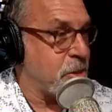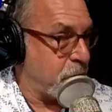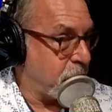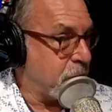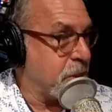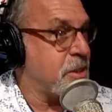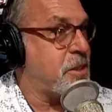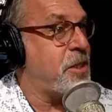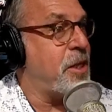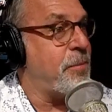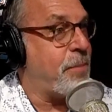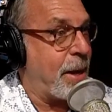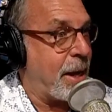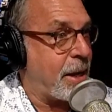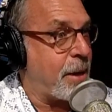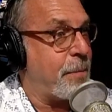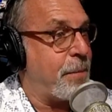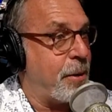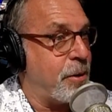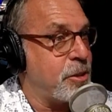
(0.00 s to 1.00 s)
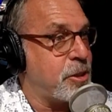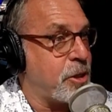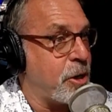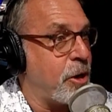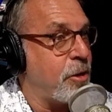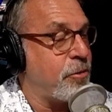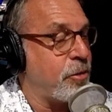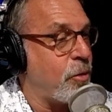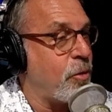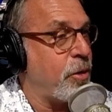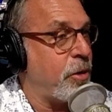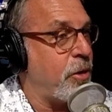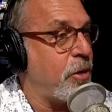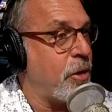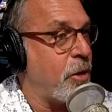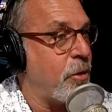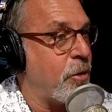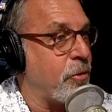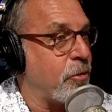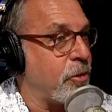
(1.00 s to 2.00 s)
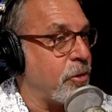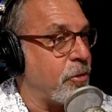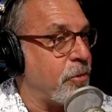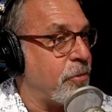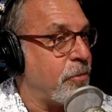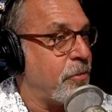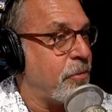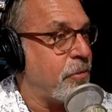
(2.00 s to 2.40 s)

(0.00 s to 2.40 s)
so you're going to send back a postcard for where you're going to.